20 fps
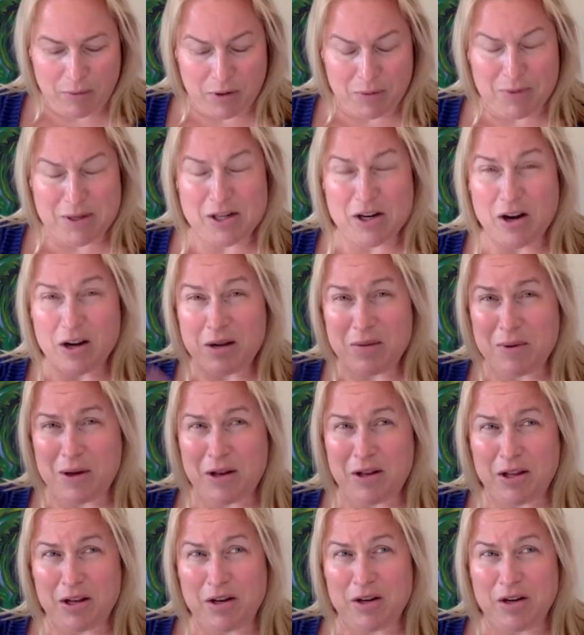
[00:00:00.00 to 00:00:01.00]
going to be talking
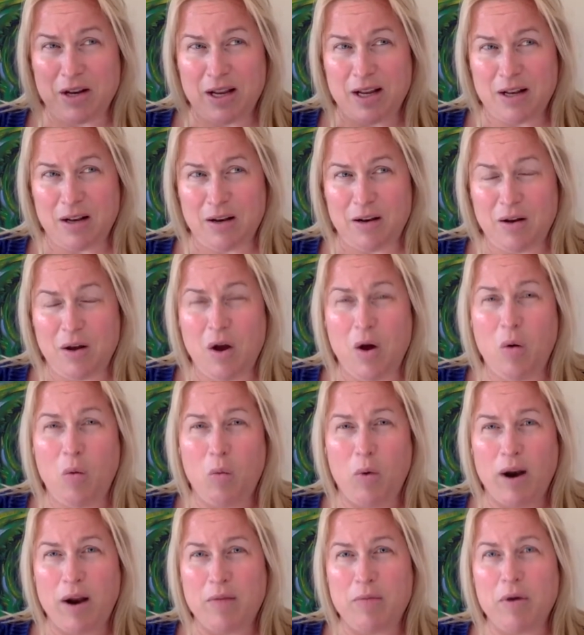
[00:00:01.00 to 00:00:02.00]
about in
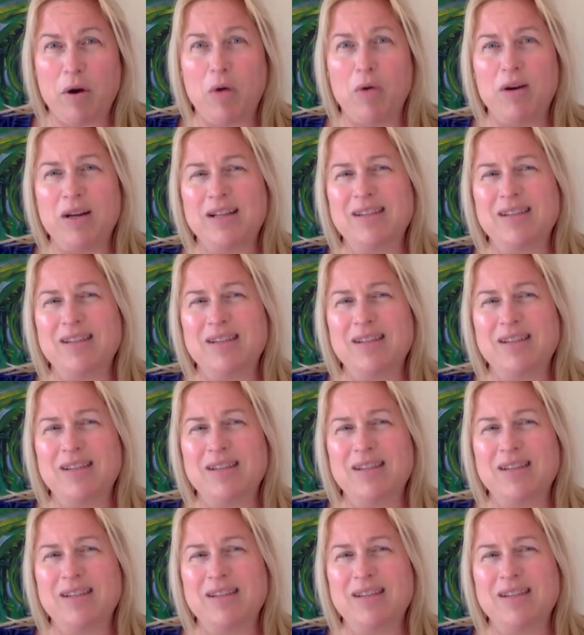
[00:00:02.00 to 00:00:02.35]
what I wrote,